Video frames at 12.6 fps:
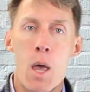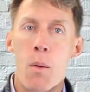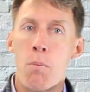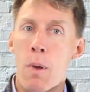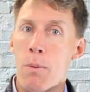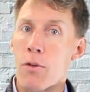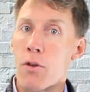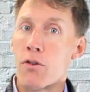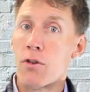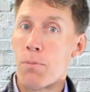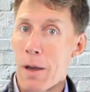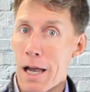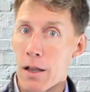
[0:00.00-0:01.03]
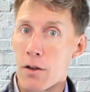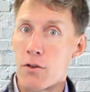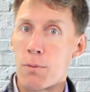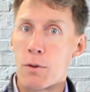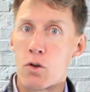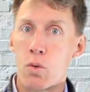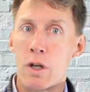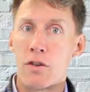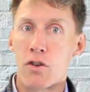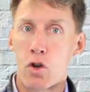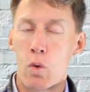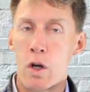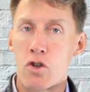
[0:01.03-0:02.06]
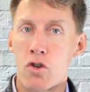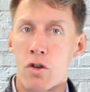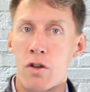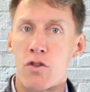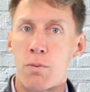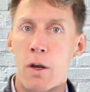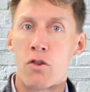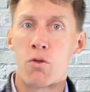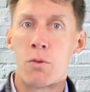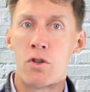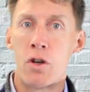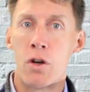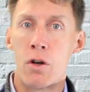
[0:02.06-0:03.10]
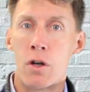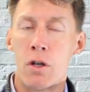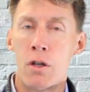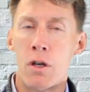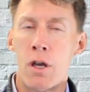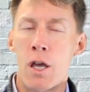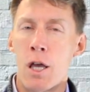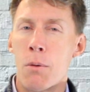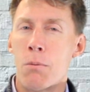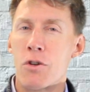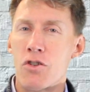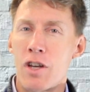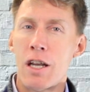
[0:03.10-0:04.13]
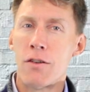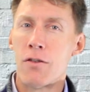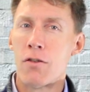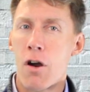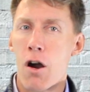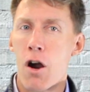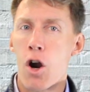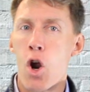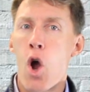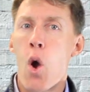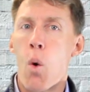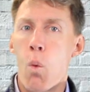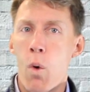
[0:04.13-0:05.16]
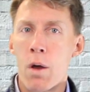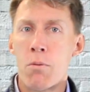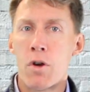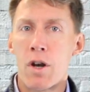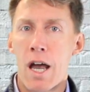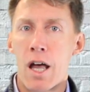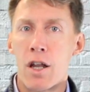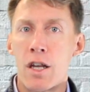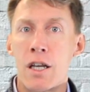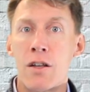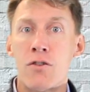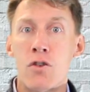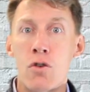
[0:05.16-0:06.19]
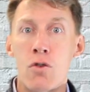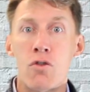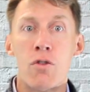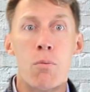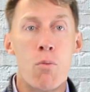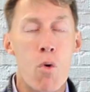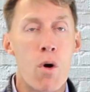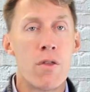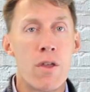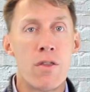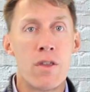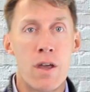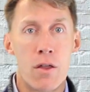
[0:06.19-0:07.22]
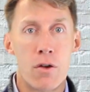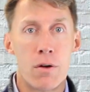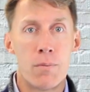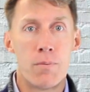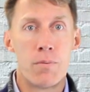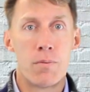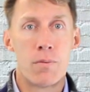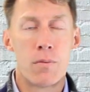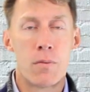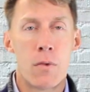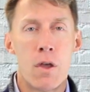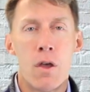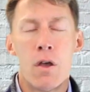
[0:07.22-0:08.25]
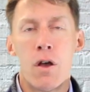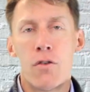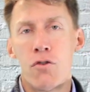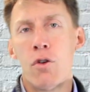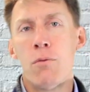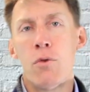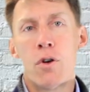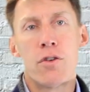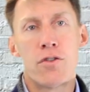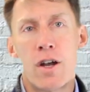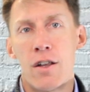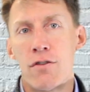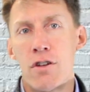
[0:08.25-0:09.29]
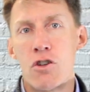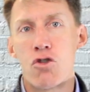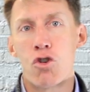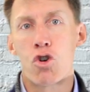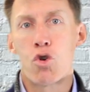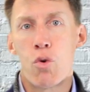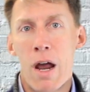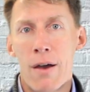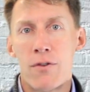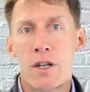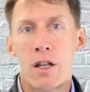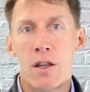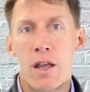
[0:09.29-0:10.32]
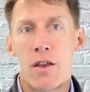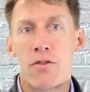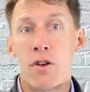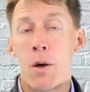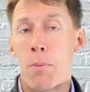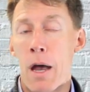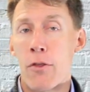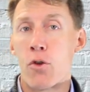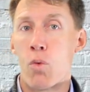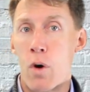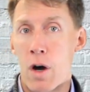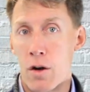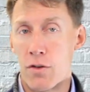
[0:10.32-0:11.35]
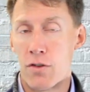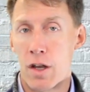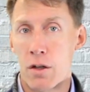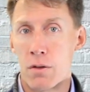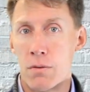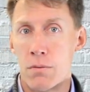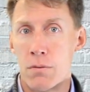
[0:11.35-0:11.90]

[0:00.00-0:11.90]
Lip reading: Maybe there's a balance between sequential and spatial material, but chances are one modality gets used more than the other. Assume you're a science teacher crafting a lesson about the water cycle.